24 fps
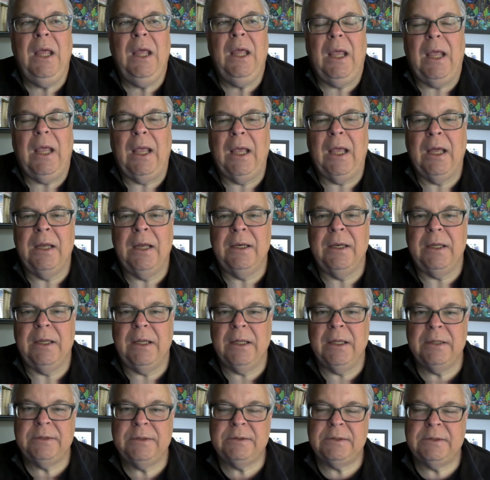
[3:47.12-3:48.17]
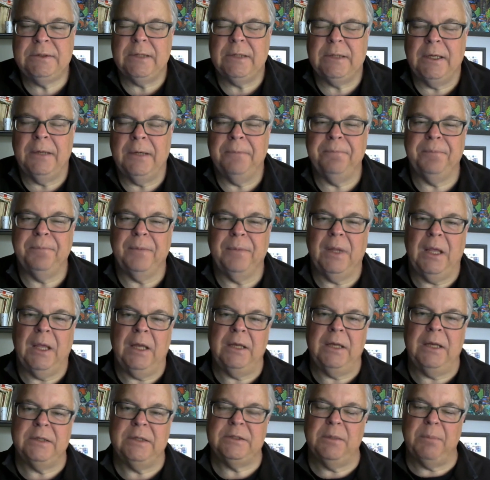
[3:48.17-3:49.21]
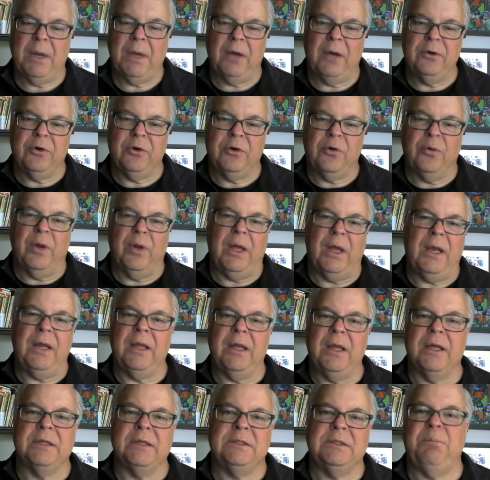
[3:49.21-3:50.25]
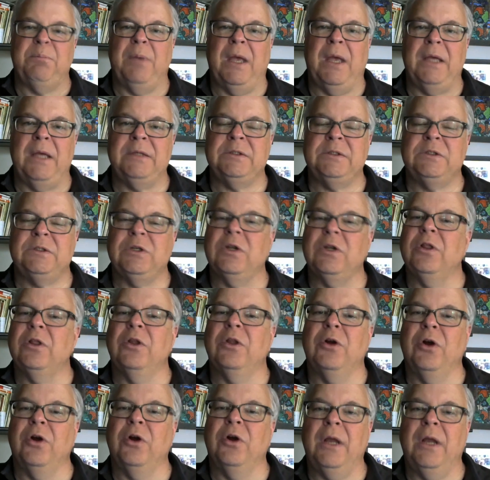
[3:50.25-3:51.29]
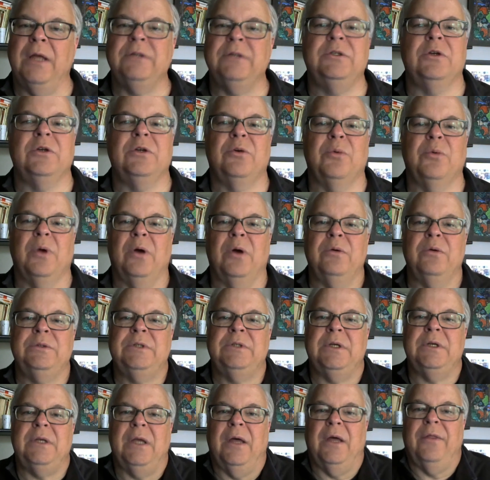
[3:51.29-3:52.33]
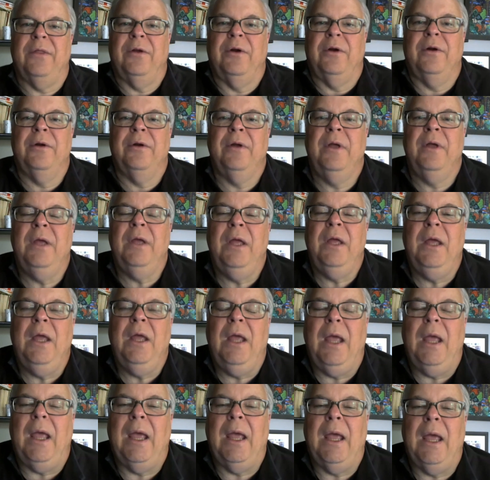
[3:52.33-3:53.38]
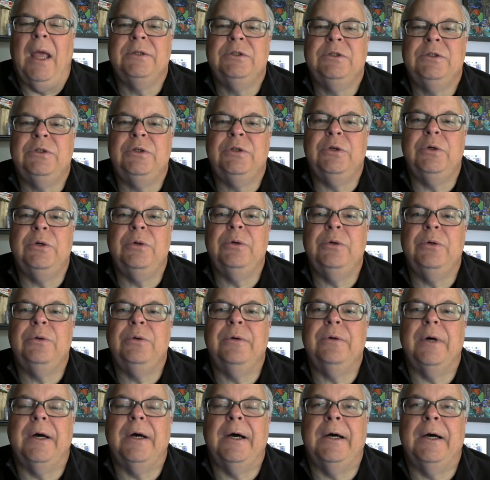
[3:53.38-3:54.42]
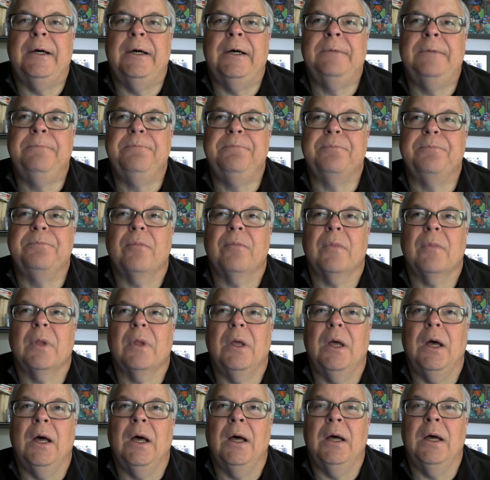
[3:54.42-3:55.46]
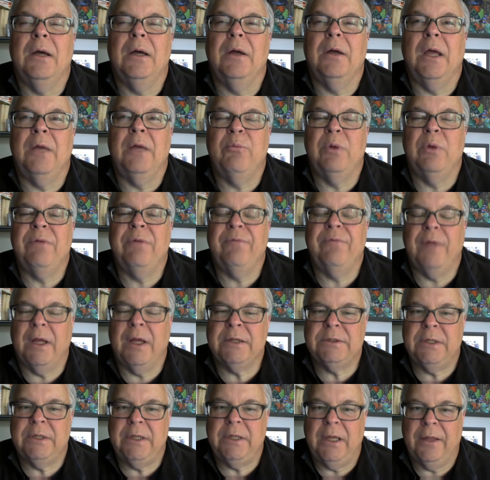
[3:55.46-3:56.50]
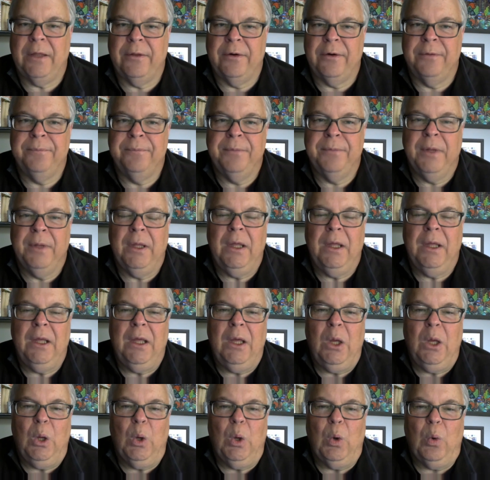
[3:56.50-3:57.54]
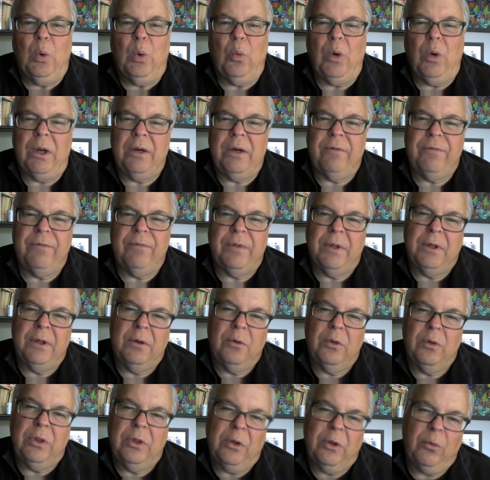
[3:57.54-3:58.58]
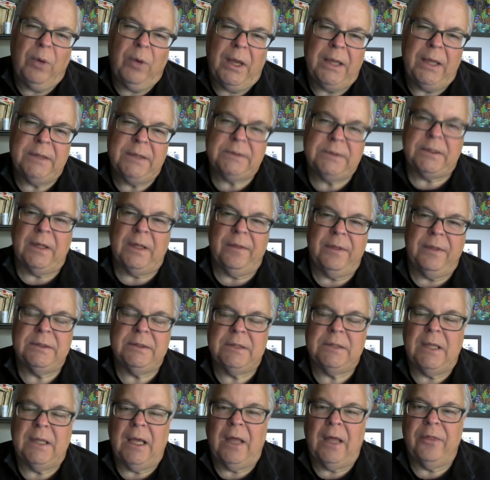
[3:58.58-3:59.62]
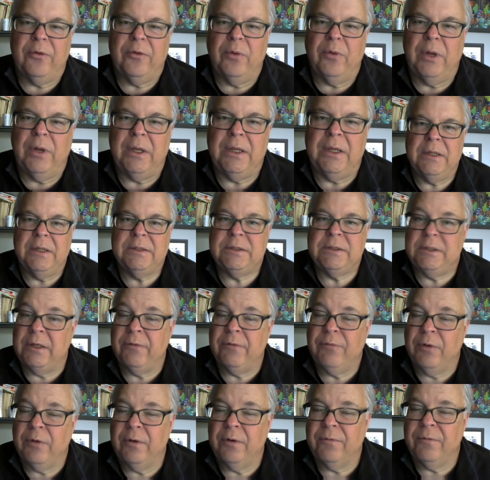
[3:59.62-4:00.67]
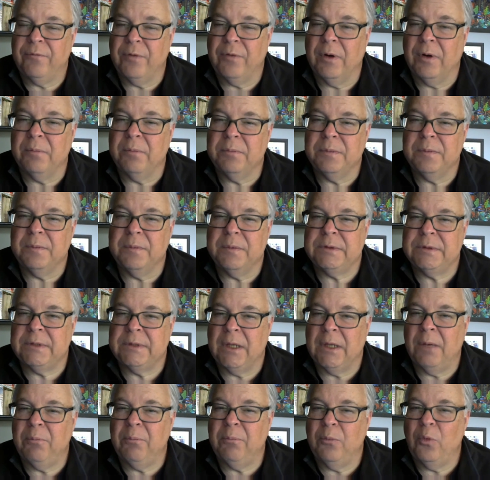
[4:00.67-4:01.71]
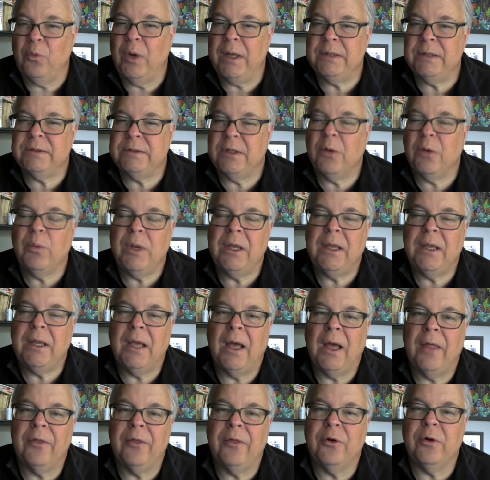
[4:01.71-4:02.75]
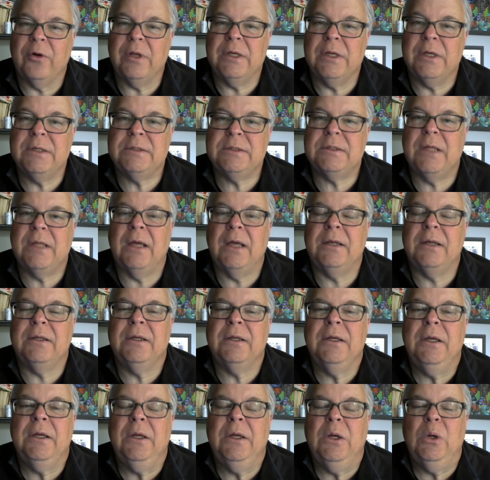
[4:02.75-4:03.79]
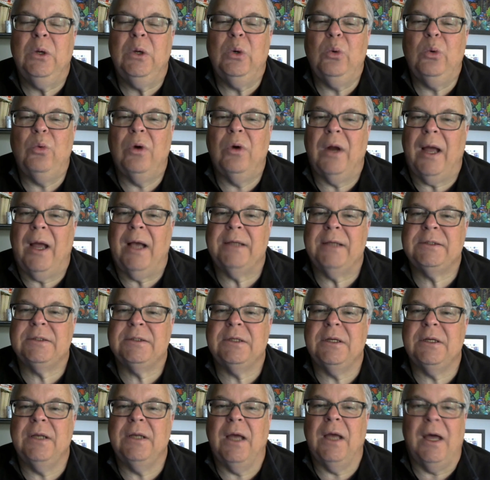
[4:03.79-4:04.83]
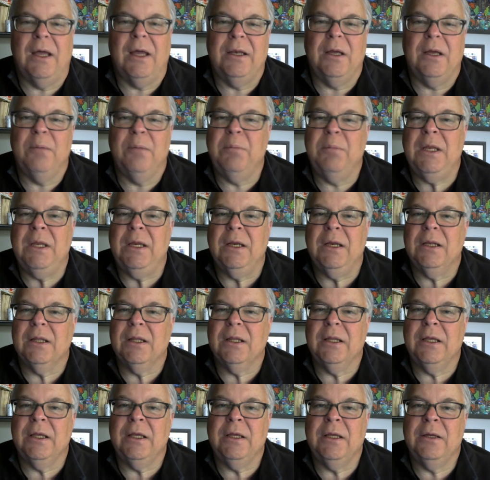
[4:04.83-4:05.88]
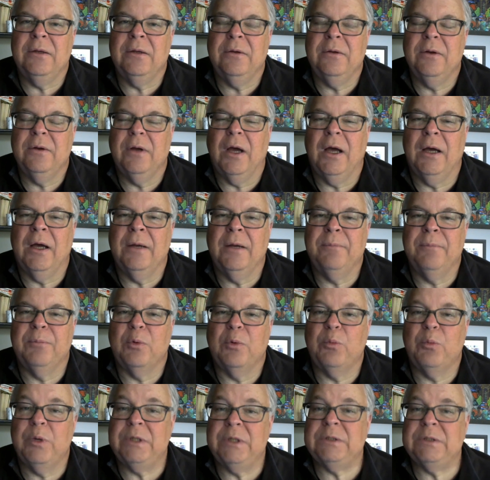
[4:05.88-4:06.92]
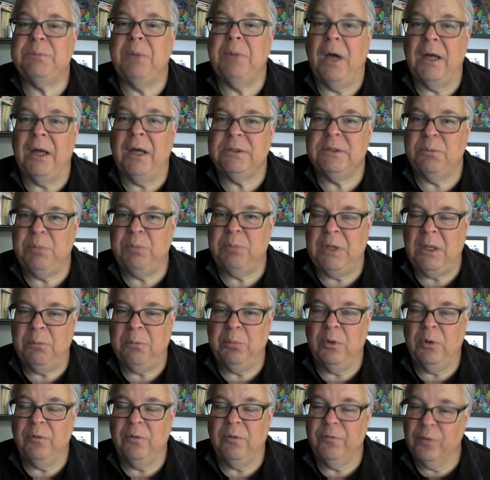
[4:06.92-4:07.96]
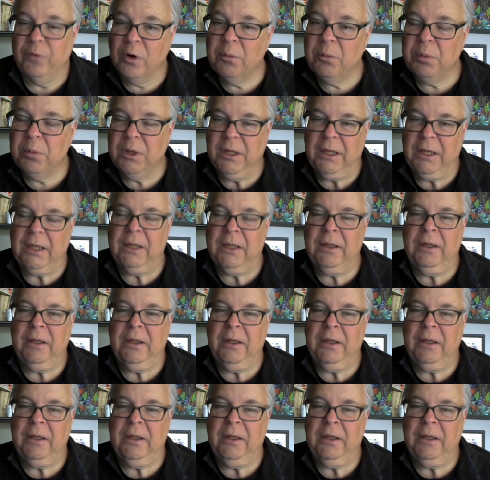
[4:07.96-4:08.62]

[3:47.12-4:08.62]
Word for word: and it's, um, it is about creating a space to learn and to grow together and to um, uh, and reflect together. One of the, the ways that this gathering different from some ways that we gather is that we're asked to not immediately um, respond to people verbally.